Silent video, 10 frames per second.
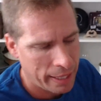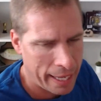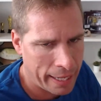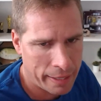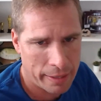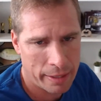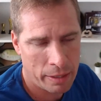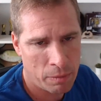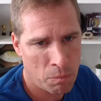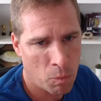And
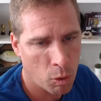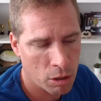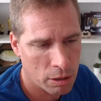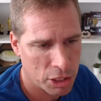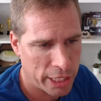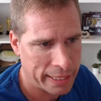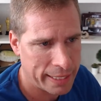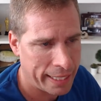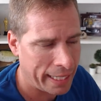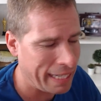the more she can
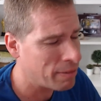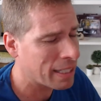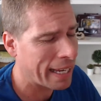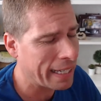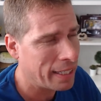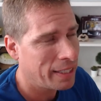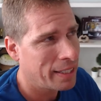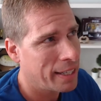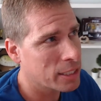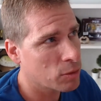take in, even like
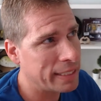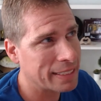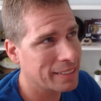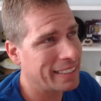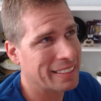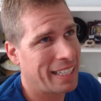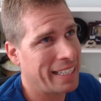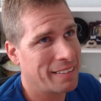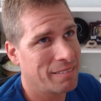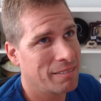as recently as like